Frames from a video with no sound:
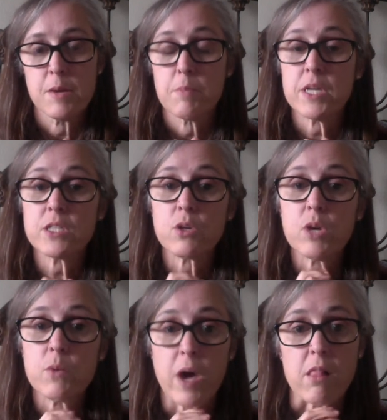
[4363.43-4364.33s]
But it's
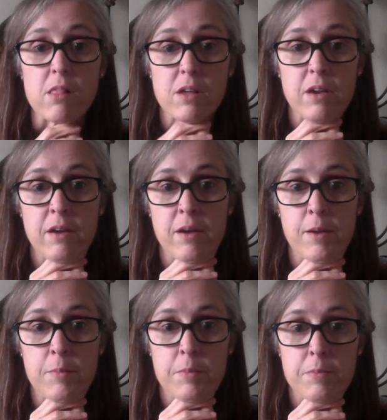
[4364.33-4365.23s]
going well,
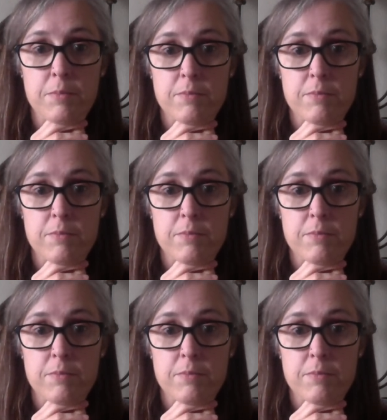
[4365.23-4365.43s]
and